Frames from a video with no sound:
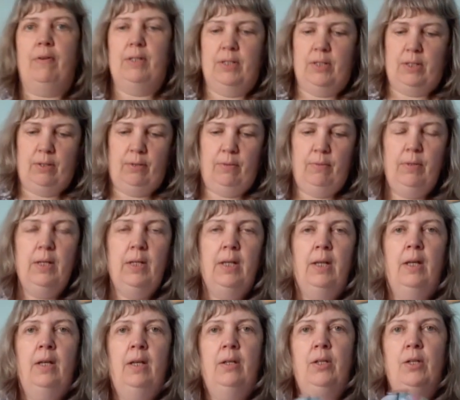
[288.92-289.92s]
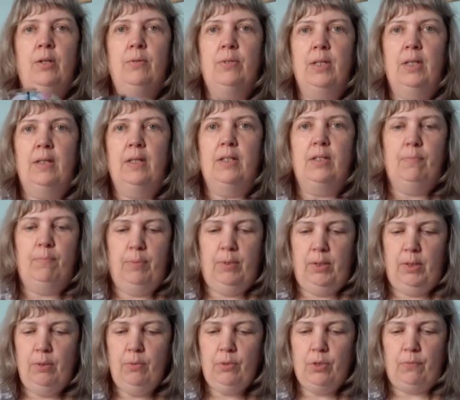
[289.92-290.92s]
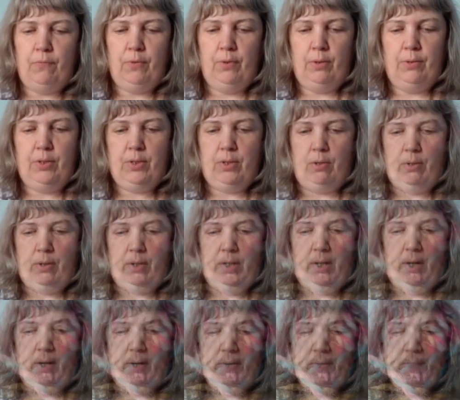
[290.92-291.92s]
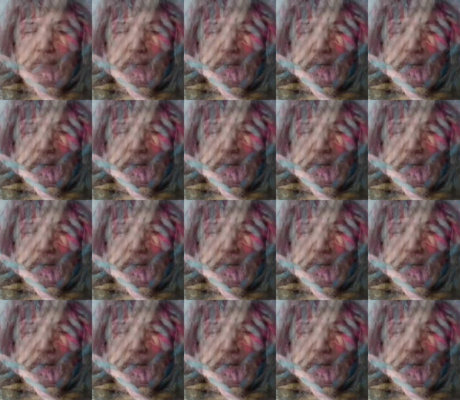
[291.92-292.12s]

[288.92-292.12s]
soon using this beautiful sock yarn.